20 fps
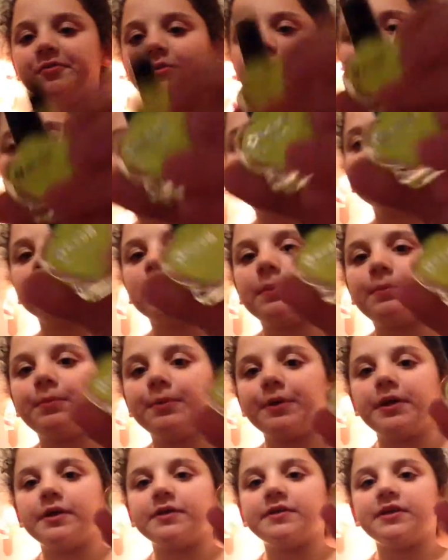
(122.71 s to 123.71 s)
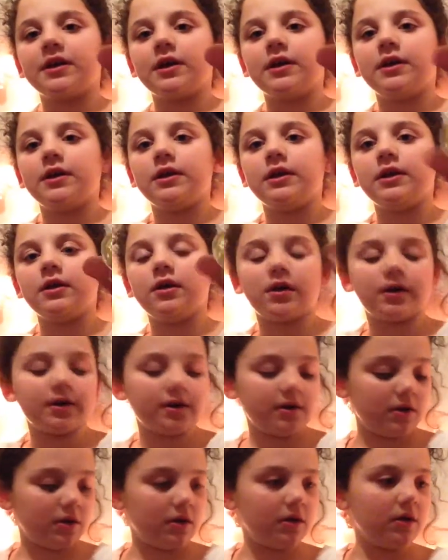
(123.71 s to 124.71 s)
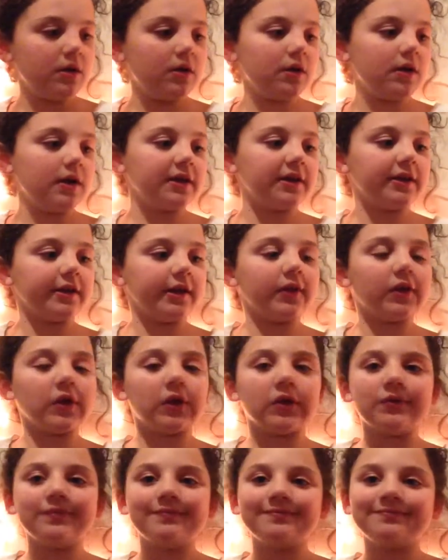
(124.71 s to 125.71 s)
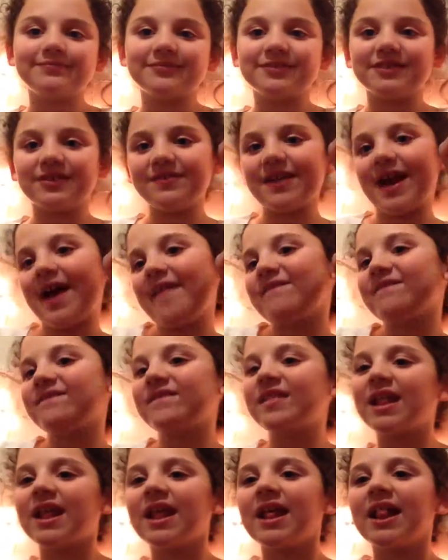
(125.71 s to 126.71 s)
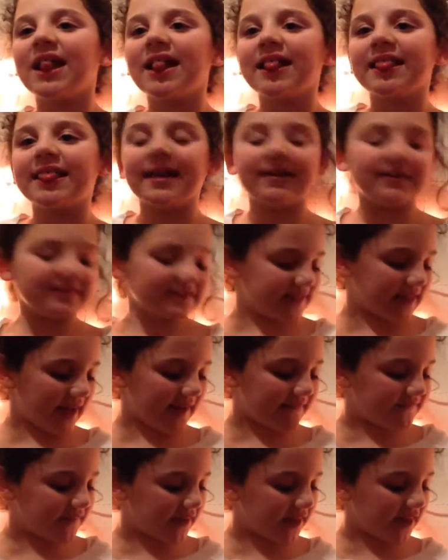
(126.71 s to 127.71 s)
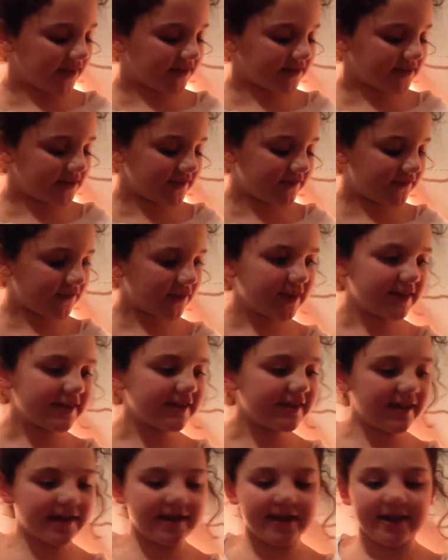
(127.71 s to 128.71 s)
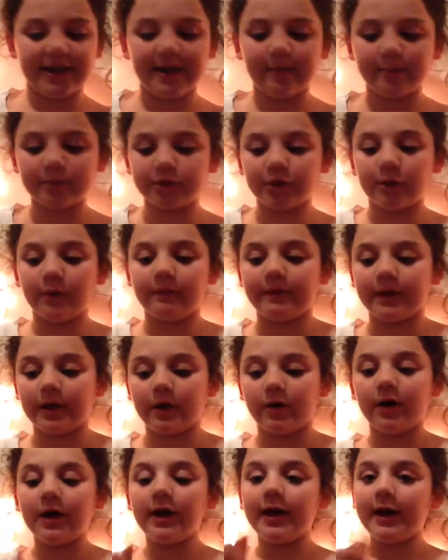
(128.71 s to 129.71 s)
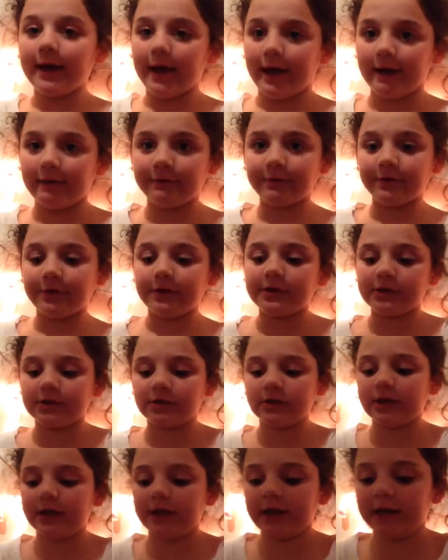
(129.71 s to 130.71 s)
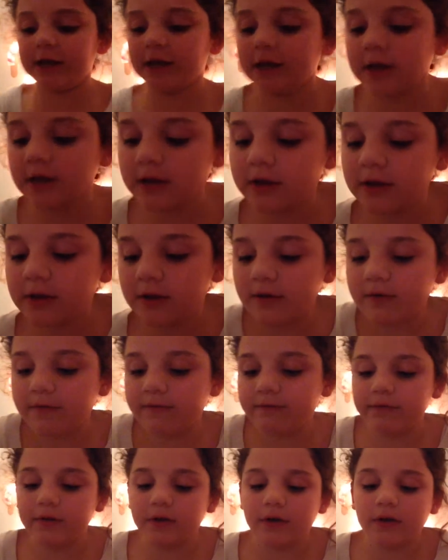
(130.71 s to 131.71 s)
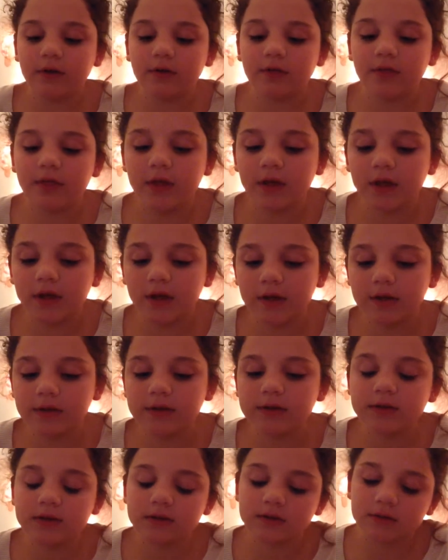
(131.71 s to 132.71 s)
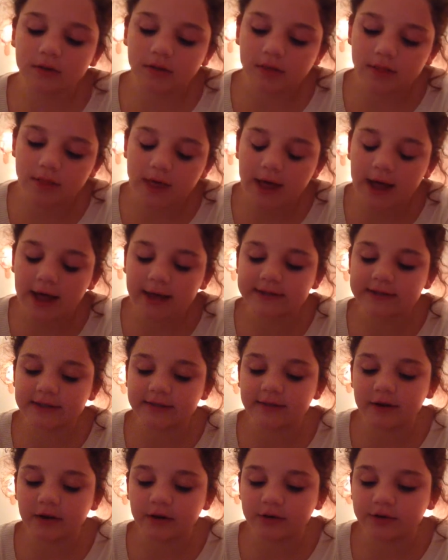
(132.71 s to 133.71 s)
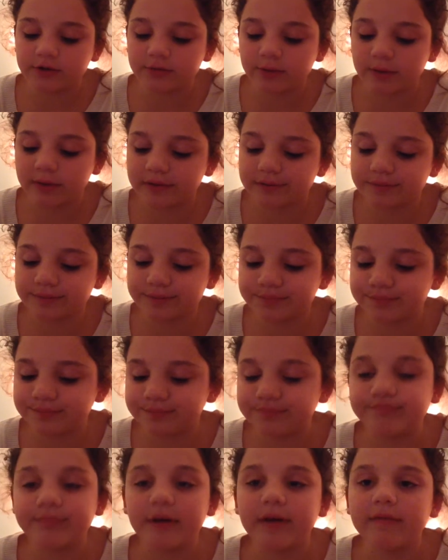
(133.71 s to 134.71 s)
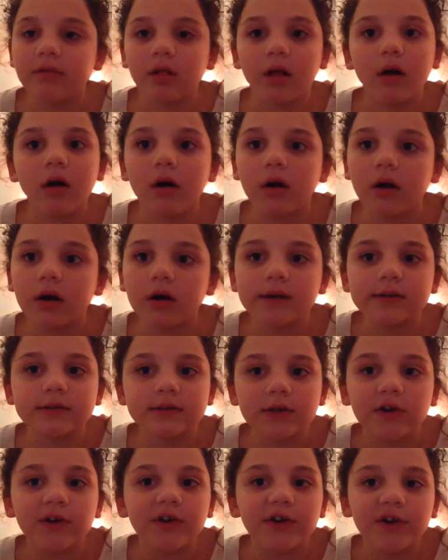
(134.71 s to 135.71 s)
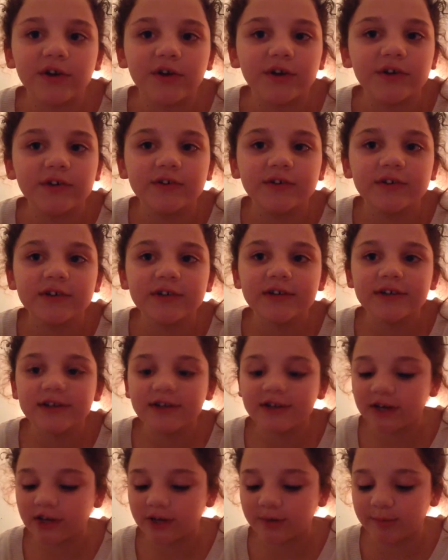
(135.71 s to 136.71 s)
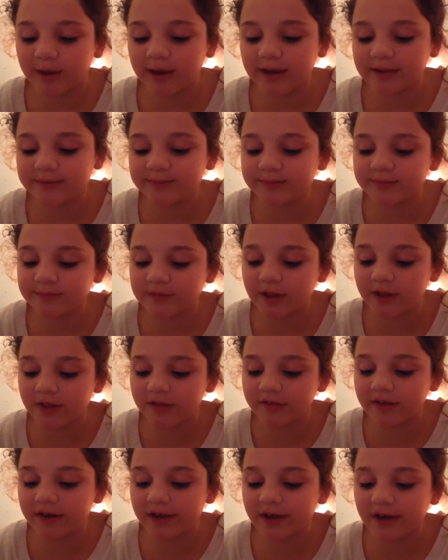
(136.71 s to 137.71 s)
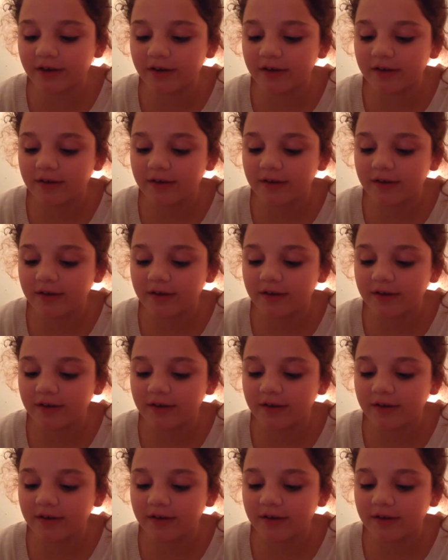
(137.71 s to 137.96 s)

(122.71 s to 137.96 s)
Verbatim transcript: know, but that's really pretty. It's like a neon yellow. So yeah, that was that video for today, and I'm gonna do a video every single day for the that, and then I'll do my my vlog, as y'all know, or my other video.